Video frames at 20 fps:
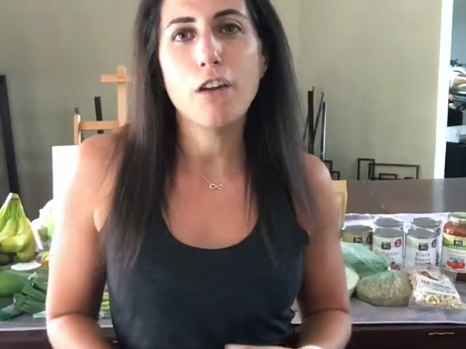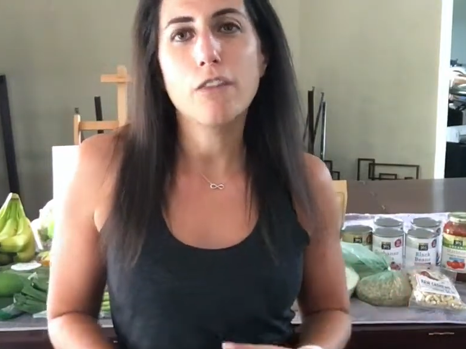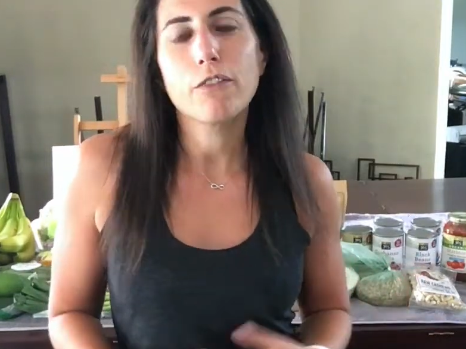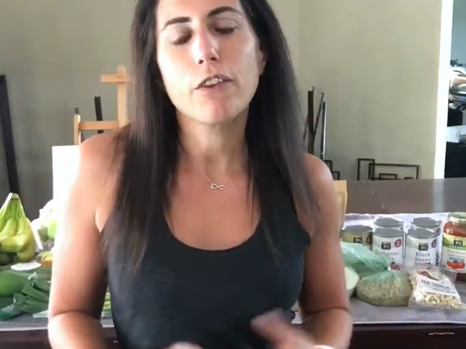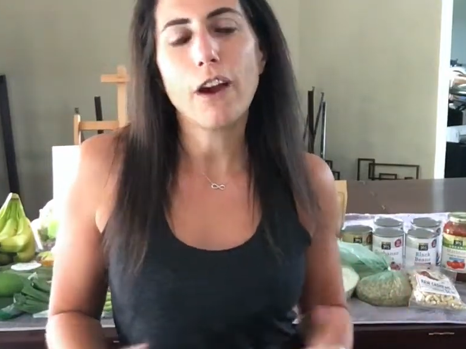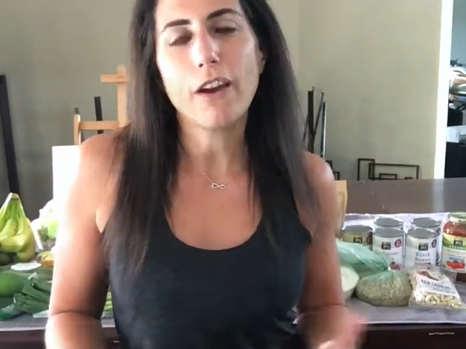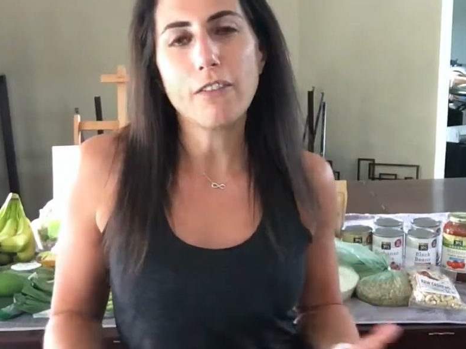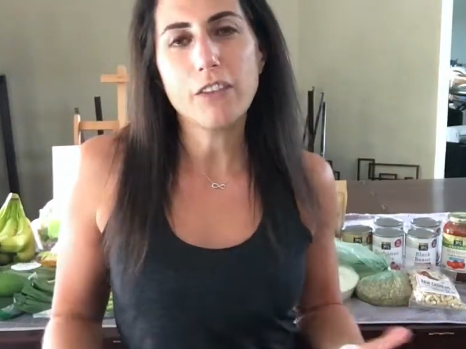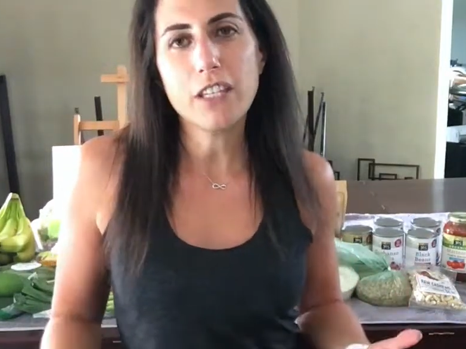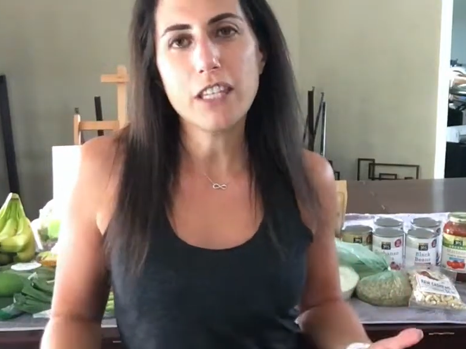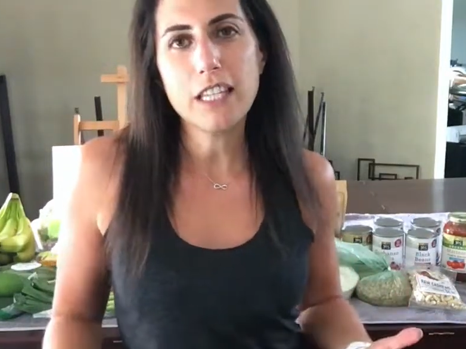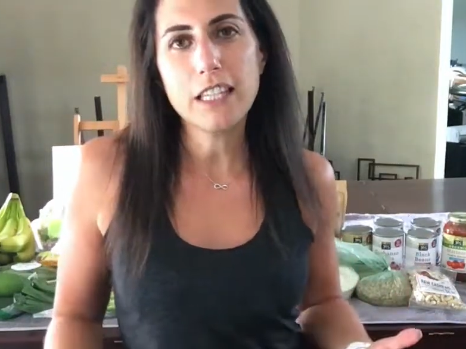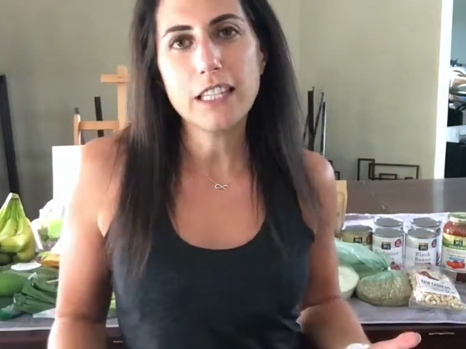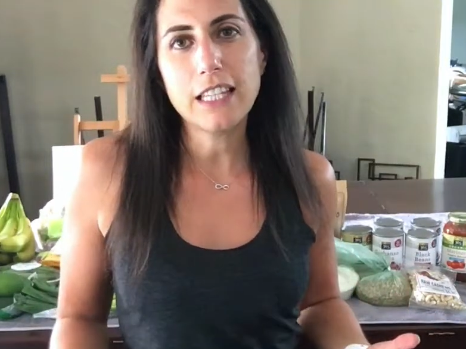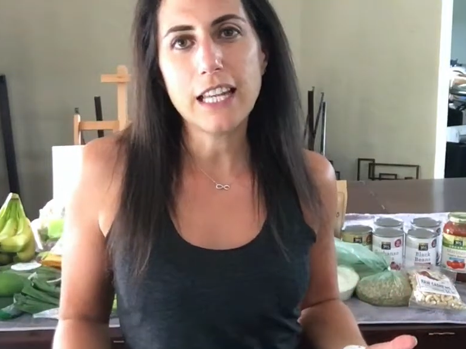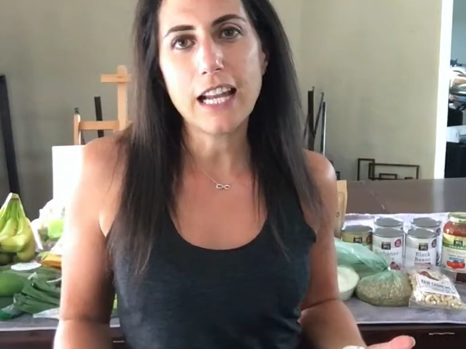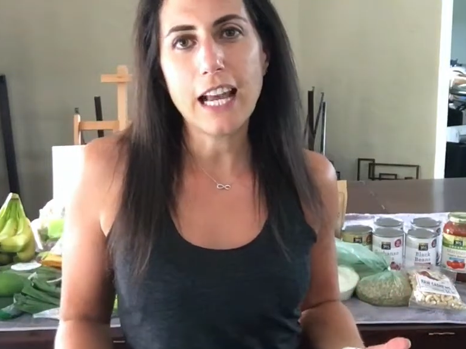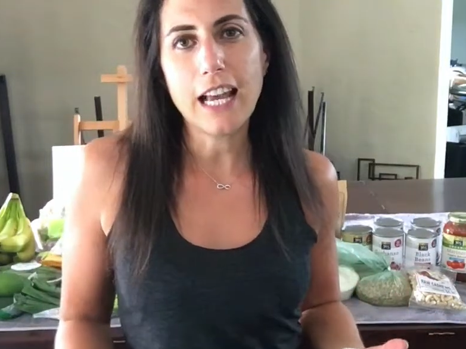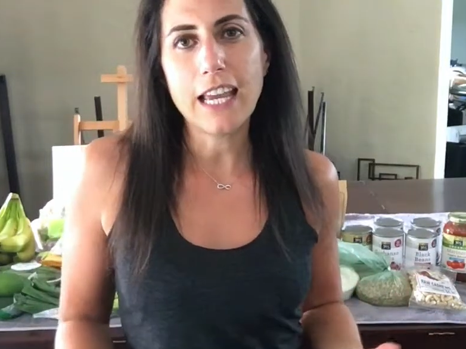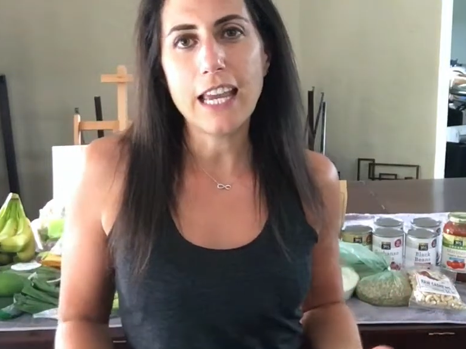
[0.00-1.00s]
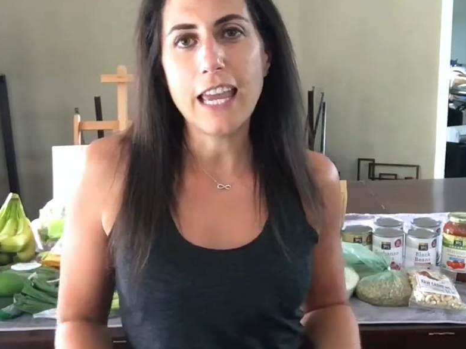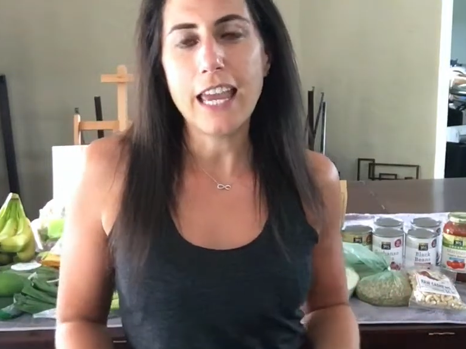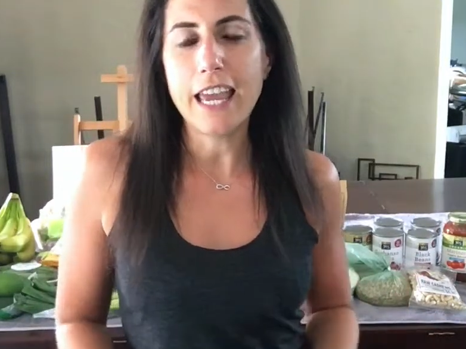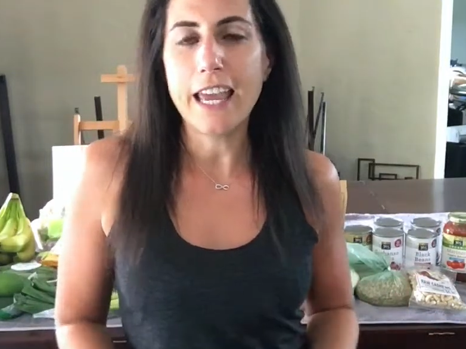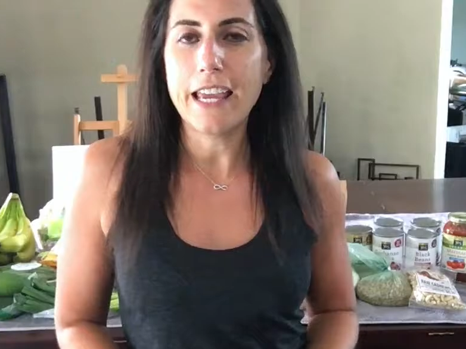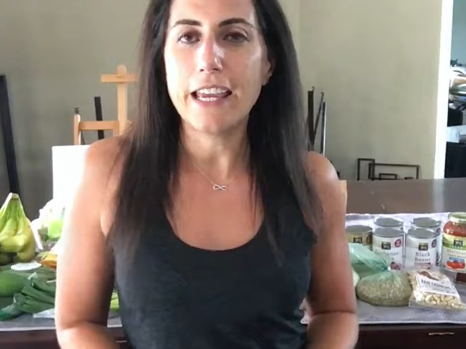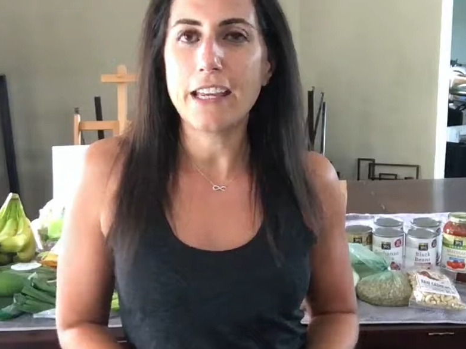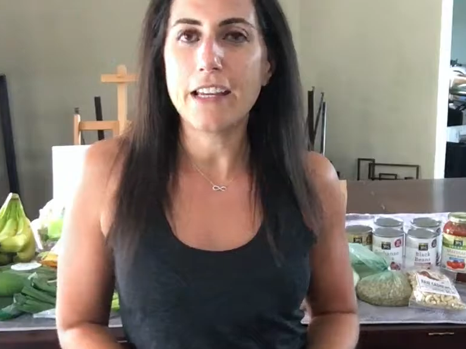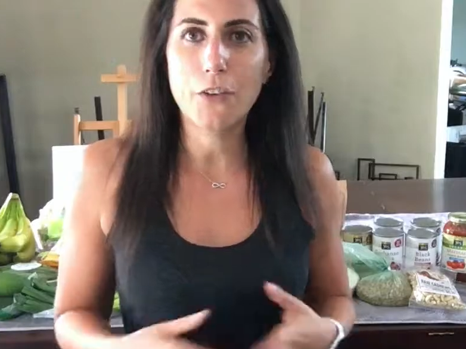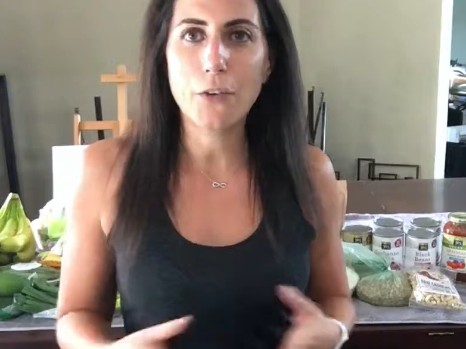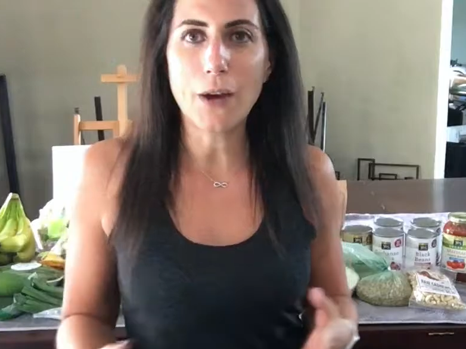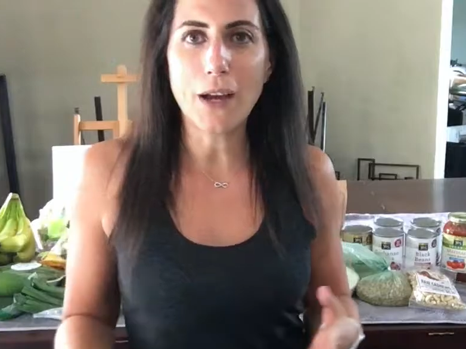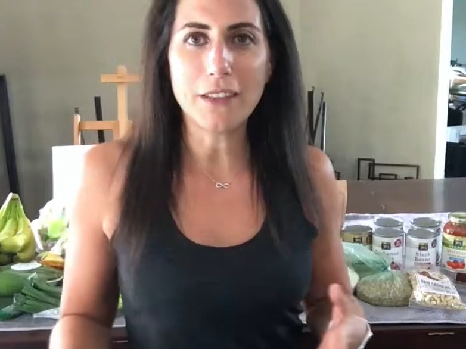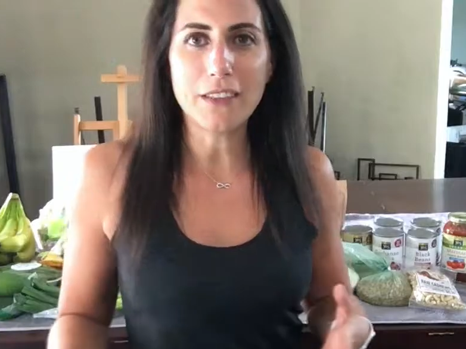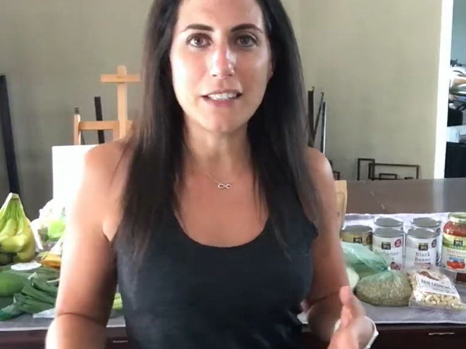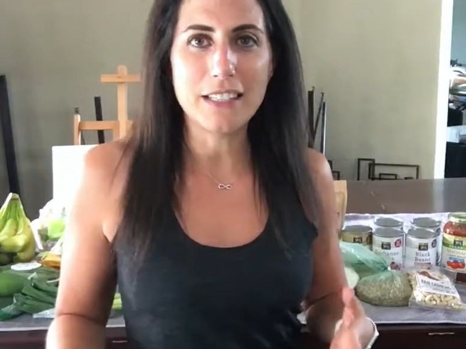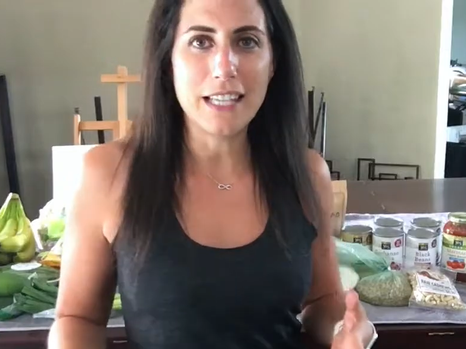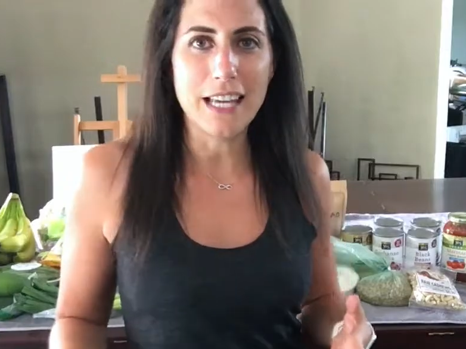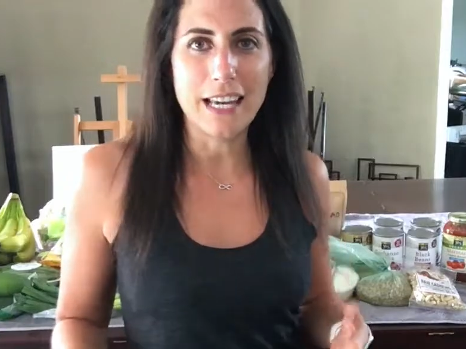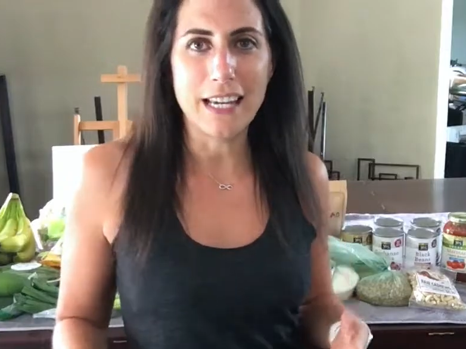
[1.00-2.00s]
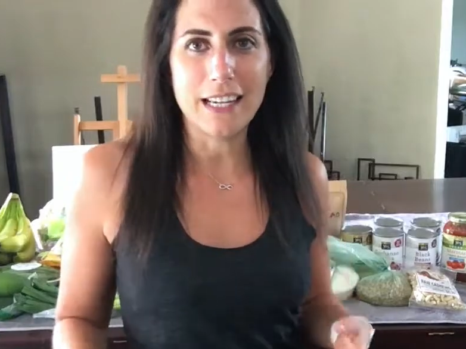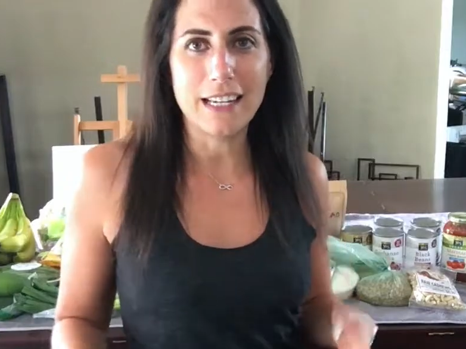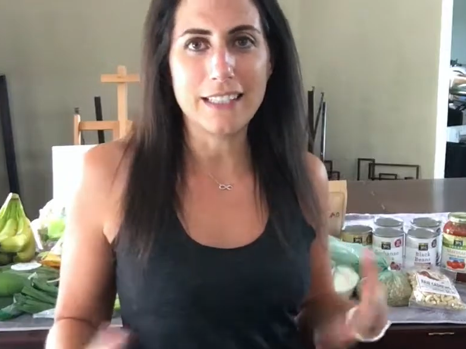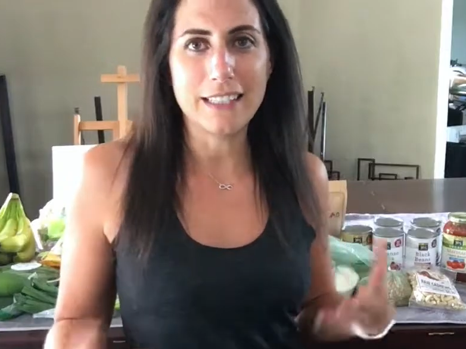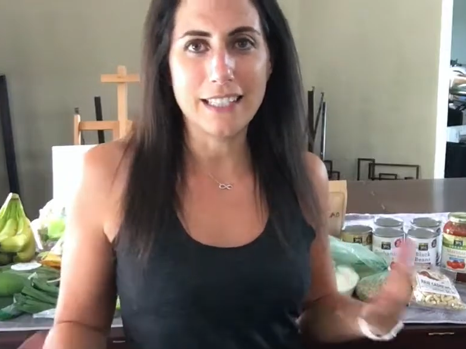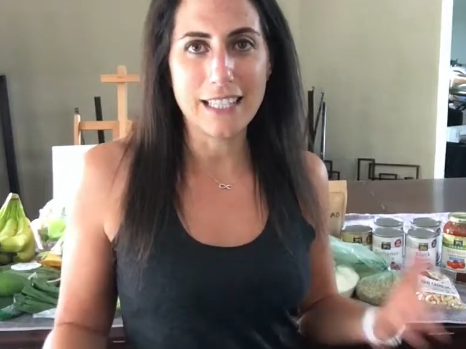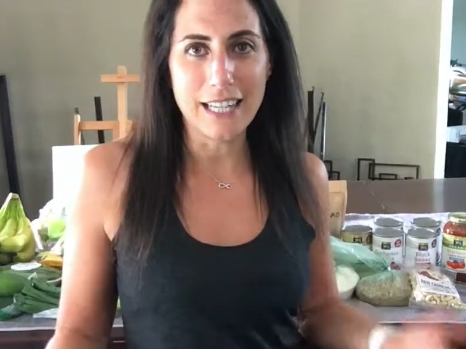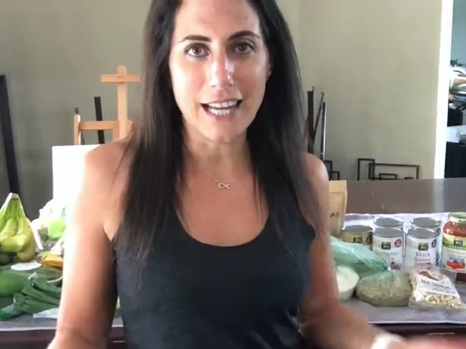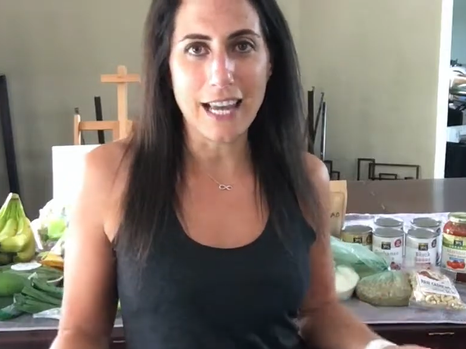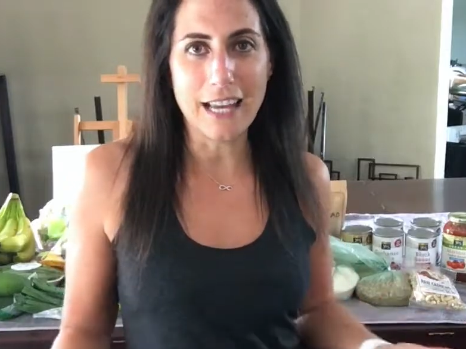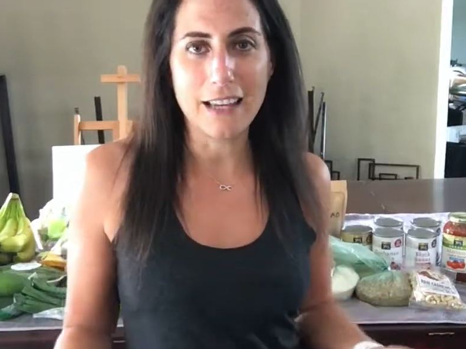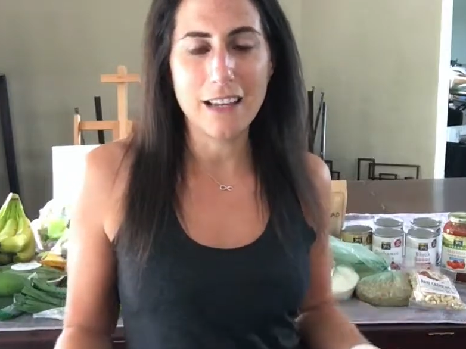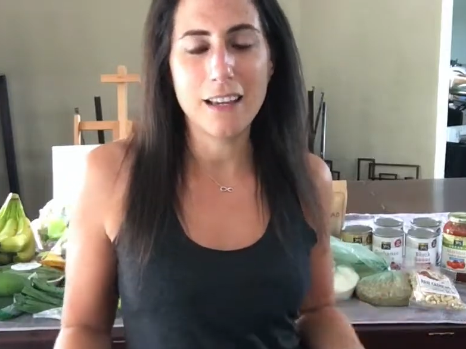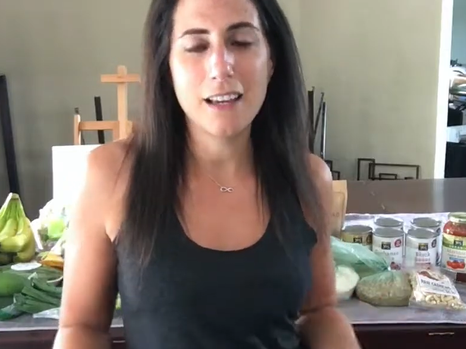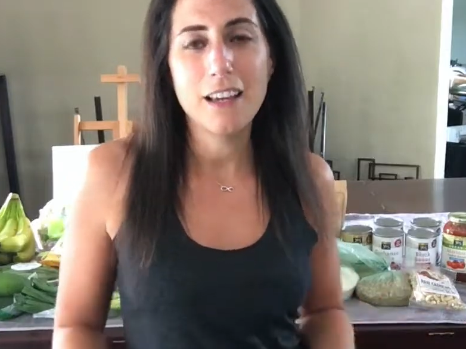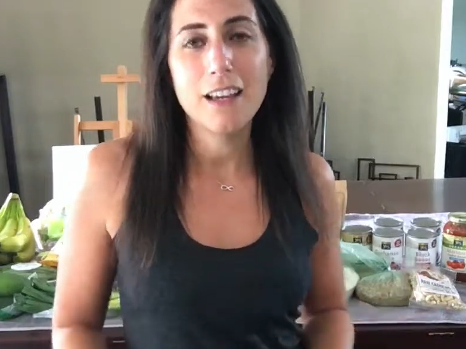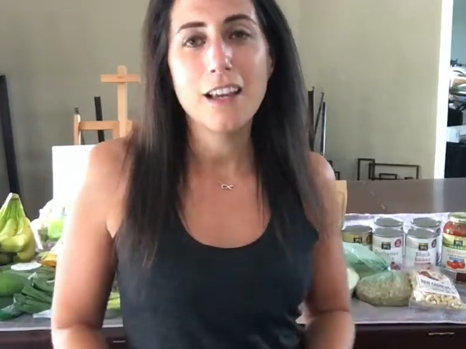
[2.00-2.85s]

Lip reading: for everything that I ate throughout the day today.